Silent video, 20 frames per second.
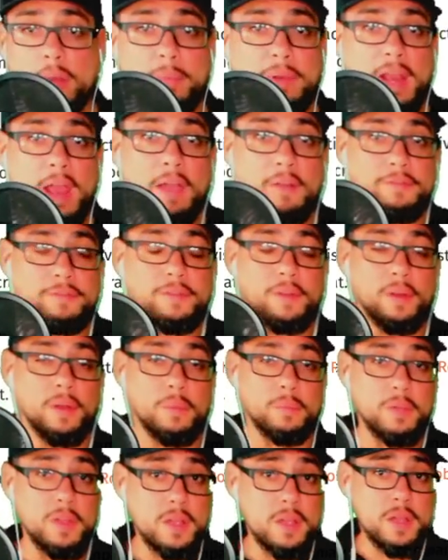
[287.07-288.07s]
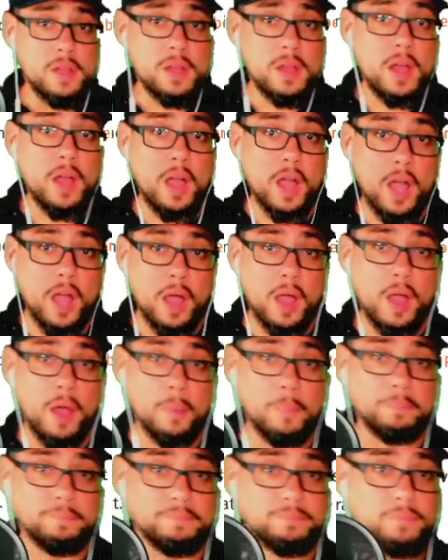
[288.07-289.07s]
coming out from
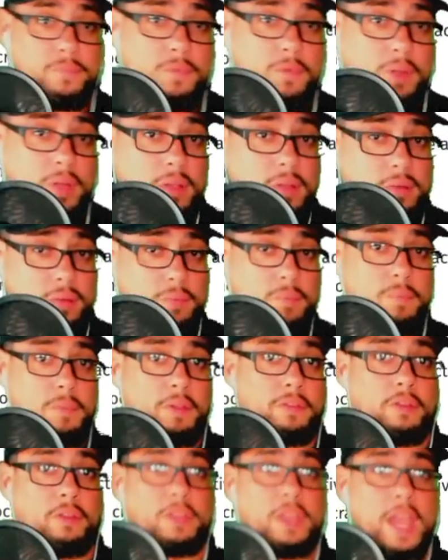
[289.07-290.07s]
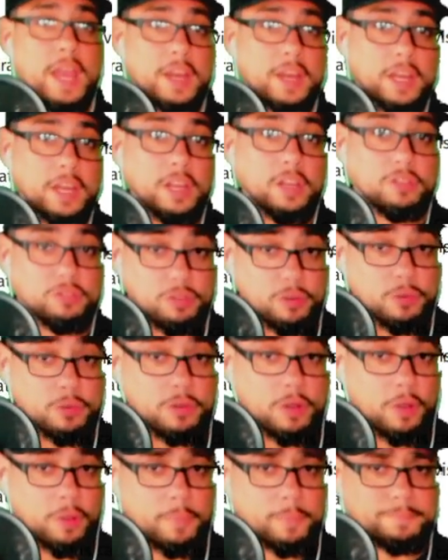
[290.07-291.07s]
Mr. Kennedy
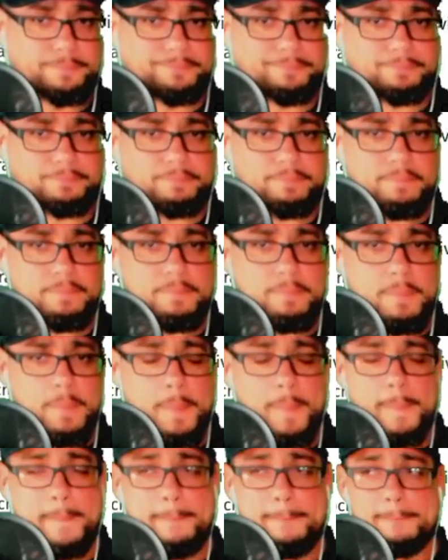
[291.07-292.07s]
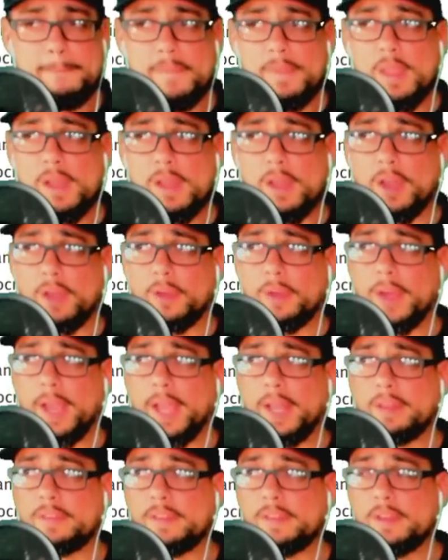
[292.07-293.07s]
Jr. All
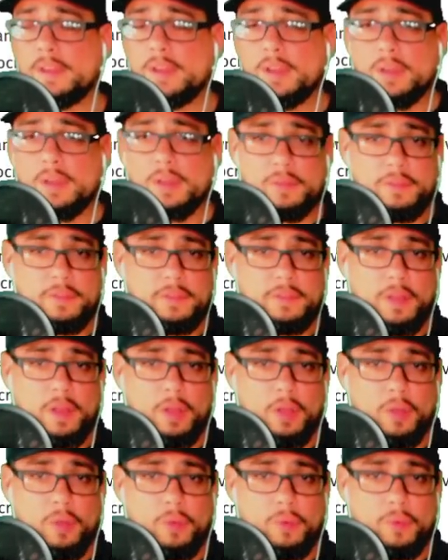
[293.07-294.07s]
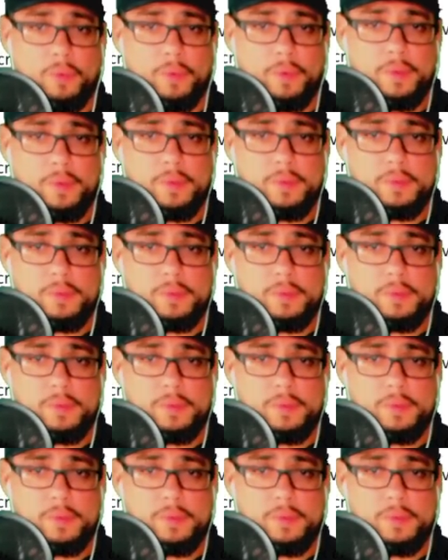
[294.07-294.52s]
right, so